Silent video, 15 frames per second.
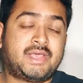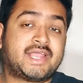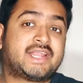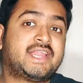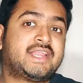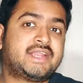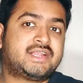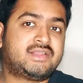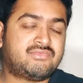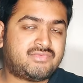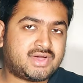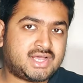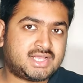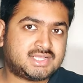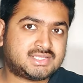magnetic
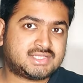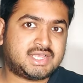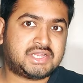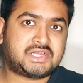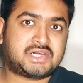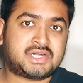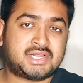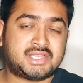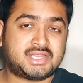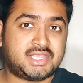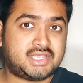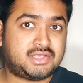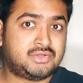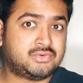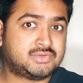device that
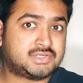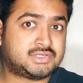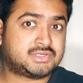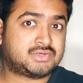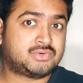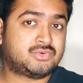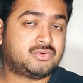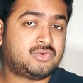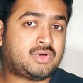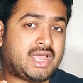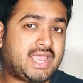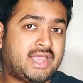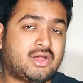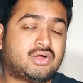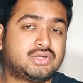Hrithik uses to
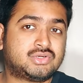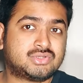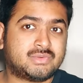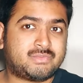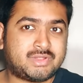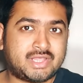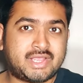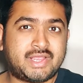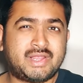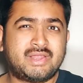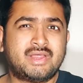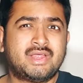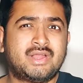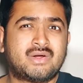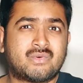hang on to the plane
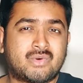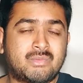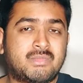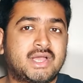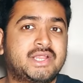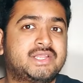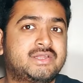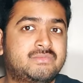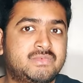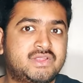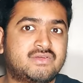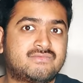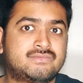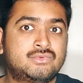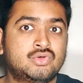reminded me
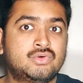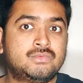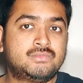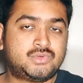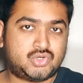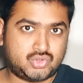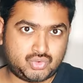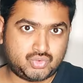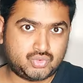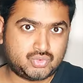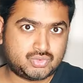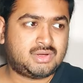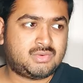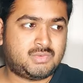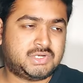of Doom
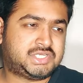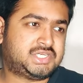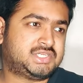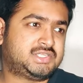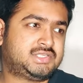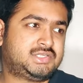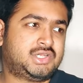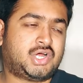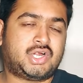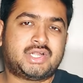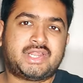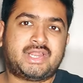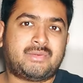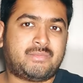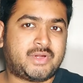2, which is not
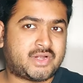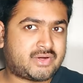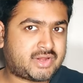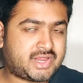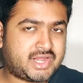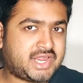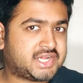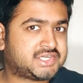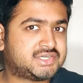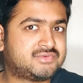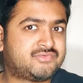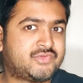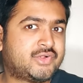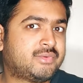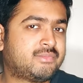an American
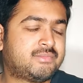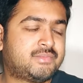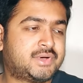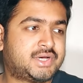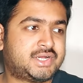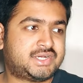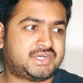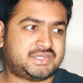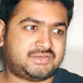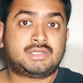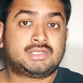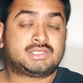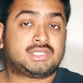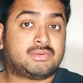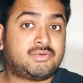action film, but
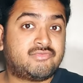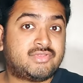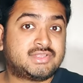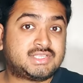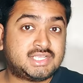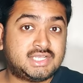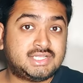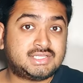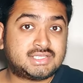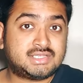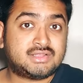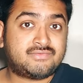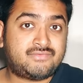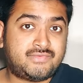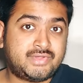some of the scenes in
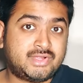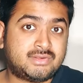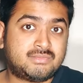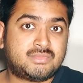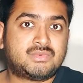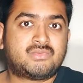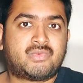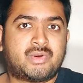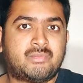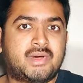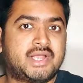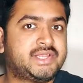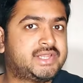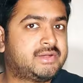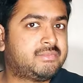the film
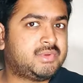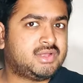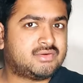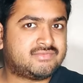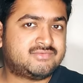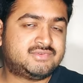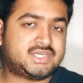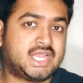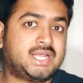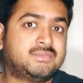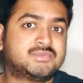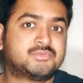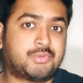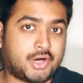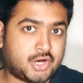reminded me of
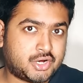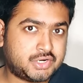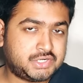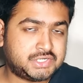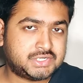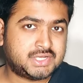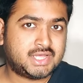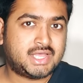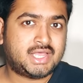James Bond.